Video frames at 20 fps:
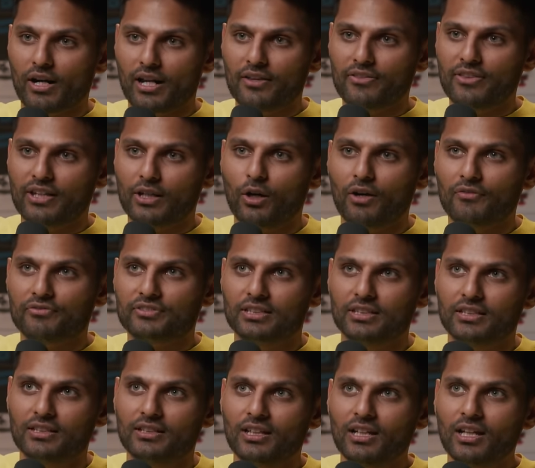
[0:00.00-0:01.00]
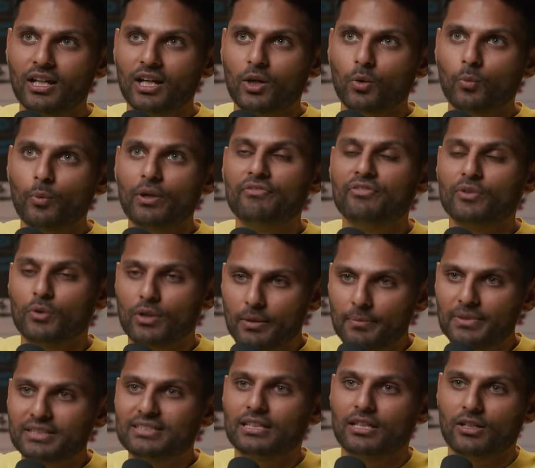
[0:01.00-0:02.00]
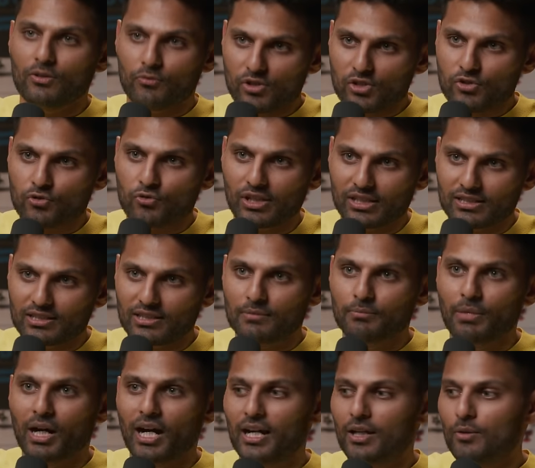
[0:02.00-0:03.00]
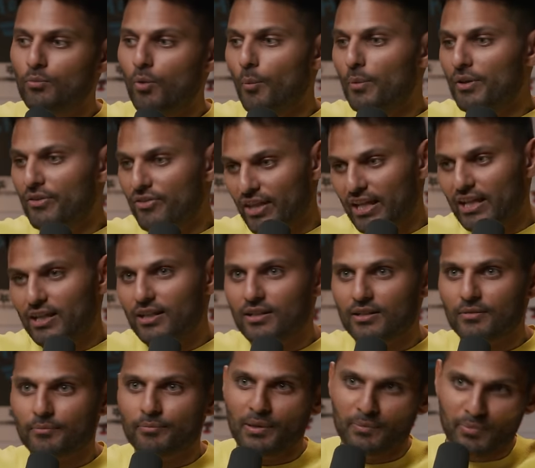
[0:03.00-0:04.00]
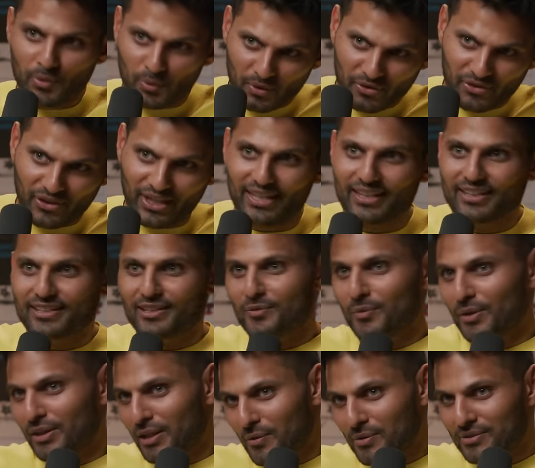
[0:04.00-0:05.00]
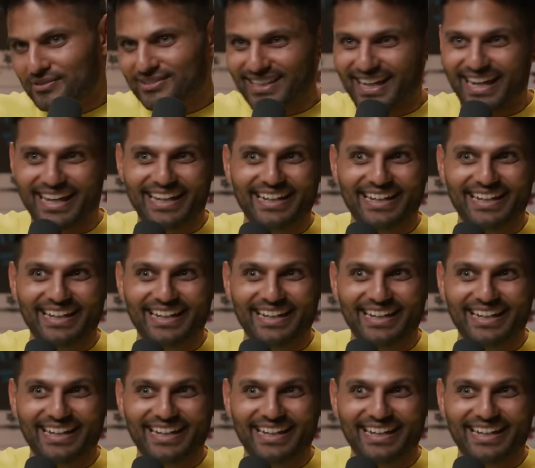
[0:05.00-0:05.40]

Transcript: And I think often we feel limited and restricted by what we think people will think and what they will say.